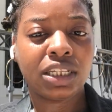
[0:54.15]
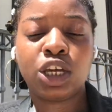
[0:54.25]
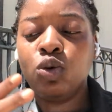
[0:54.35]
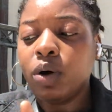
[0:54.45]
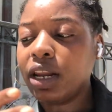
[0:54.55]
Like,
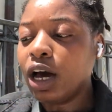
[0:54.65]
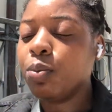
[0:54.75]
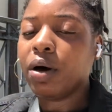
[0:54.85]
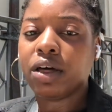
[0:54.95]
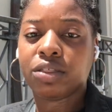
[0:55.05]
you want to help
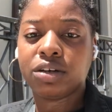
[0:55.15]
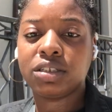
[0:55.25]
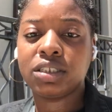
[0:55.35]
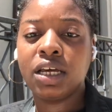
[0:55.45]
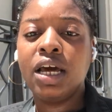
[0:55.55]

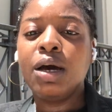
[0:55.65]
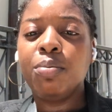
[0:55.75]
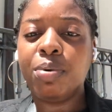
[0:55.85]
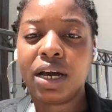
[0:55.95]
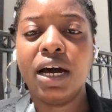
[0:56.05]
others
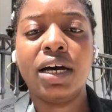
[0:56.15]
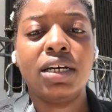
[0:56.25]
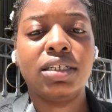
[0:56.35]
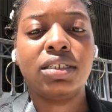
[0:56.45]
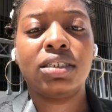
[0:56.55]

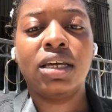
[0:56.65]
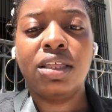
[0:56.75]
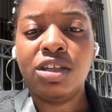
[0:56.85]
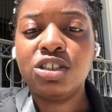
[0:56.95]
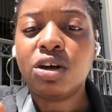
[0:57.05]
because
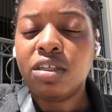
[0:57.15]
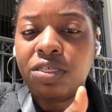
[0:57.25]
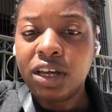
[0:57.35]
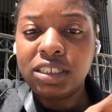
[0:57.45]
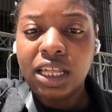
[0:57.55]
these are the
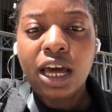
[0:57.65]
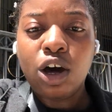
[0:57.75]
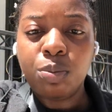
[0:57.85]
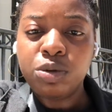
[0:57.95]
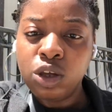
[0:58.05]
things that
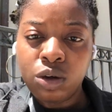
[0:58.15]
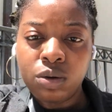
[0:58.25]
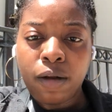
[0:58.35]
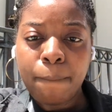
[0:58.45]
helped you.